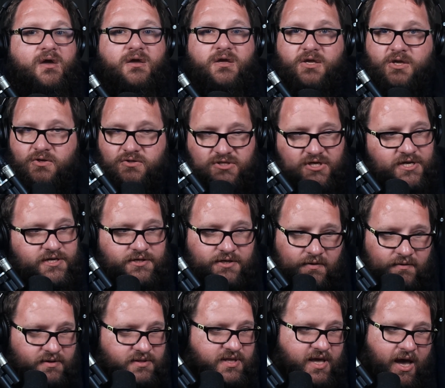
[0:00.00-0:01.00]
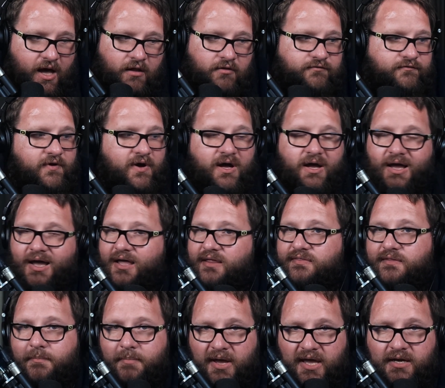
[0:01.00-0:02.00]
Usually during the alpha
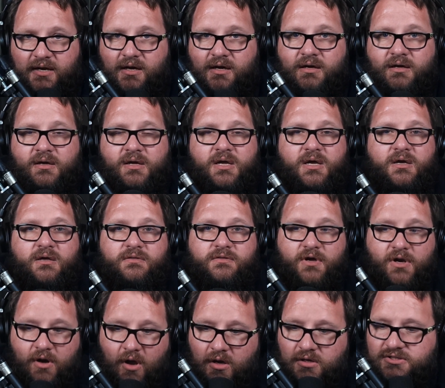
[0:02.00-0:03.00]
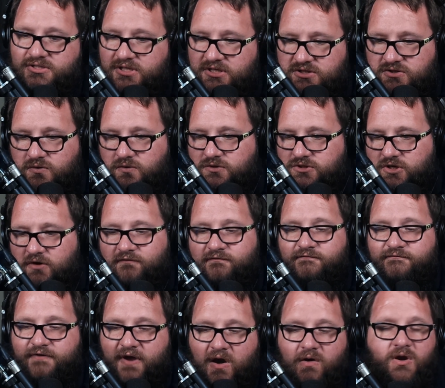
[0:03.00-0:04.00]
and the beta, the class discords are
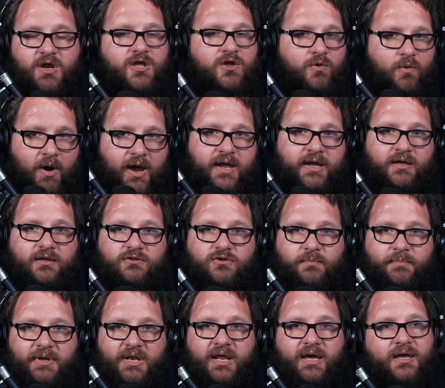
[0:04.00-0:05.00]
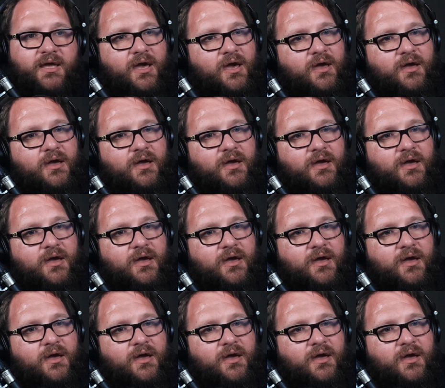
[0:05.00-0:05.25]
very quick to be like,